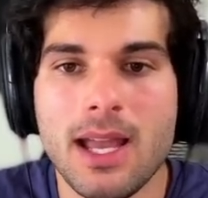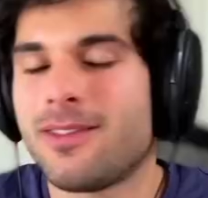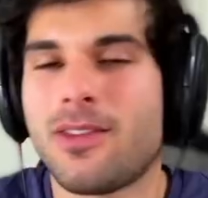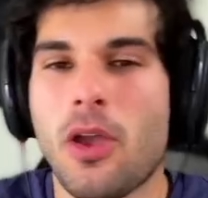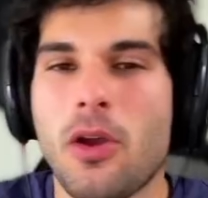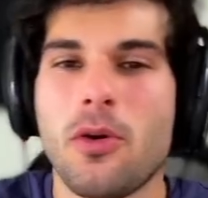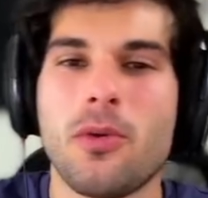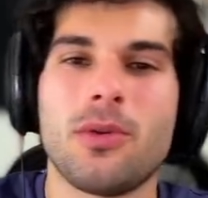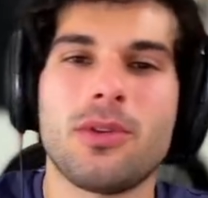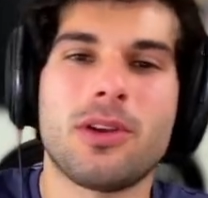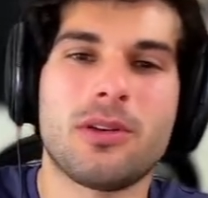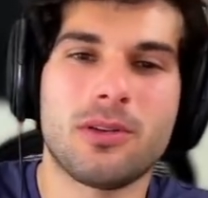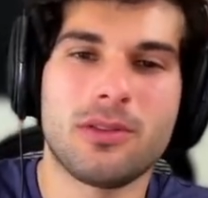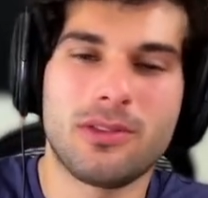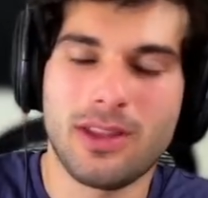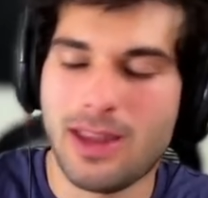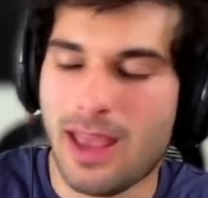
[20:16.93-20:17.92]
So
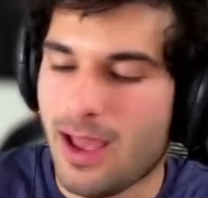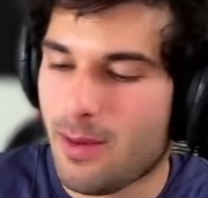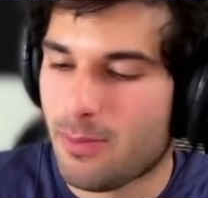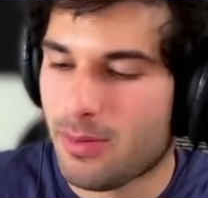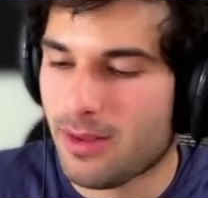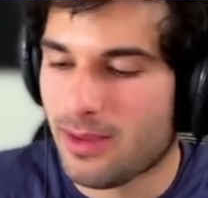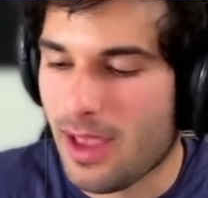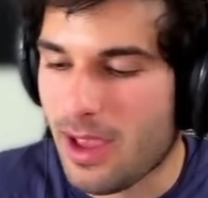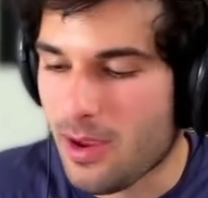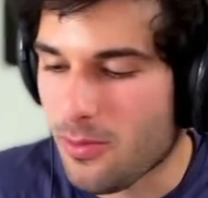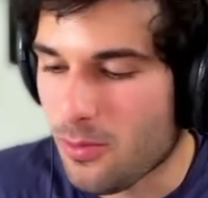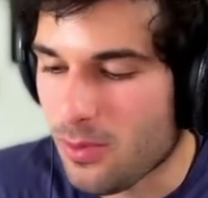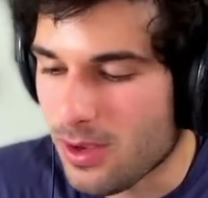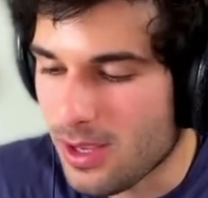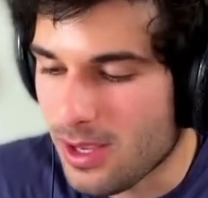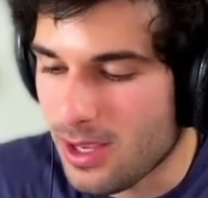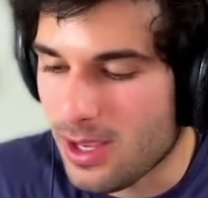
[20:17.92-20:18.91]
there's an app that
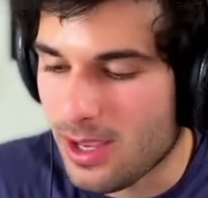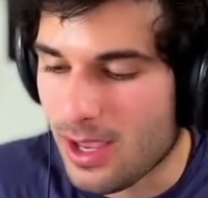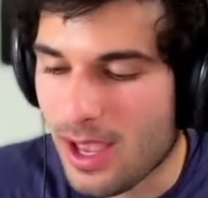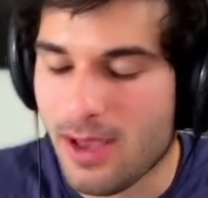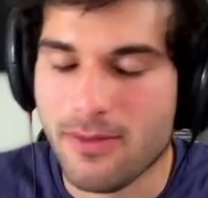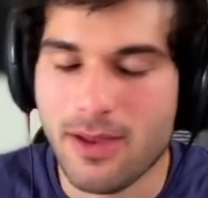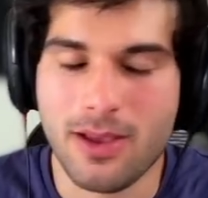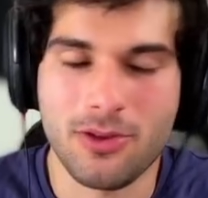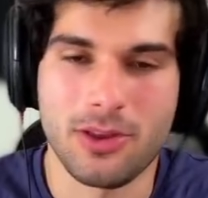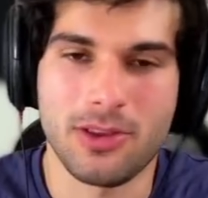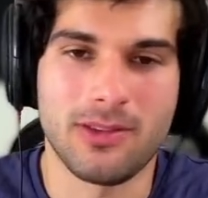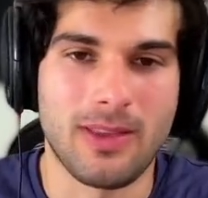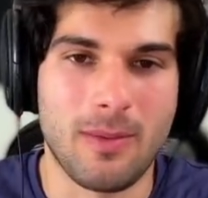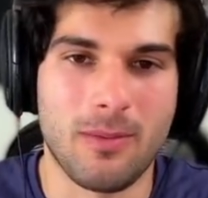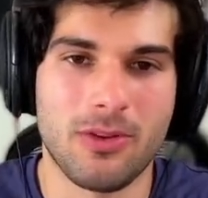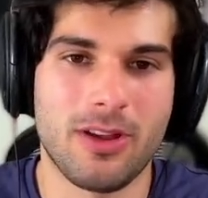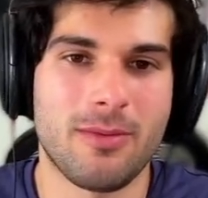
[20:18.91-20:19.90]
we have actually
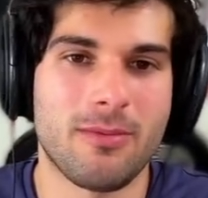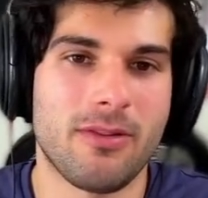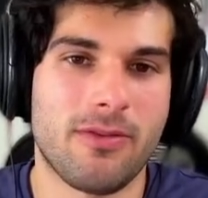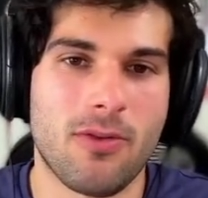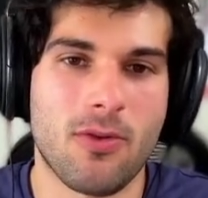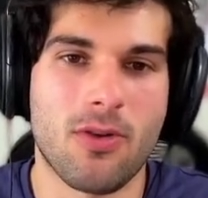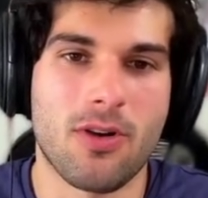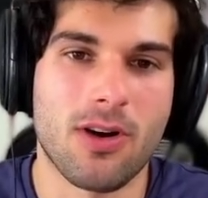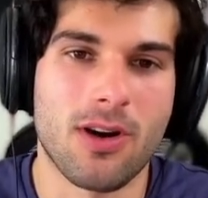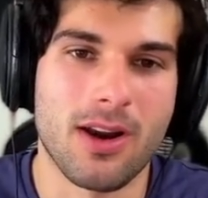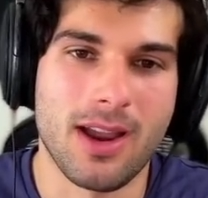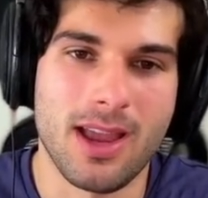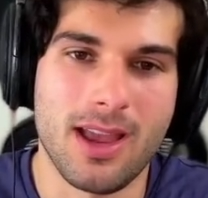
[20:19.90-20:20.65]
stumbled on before,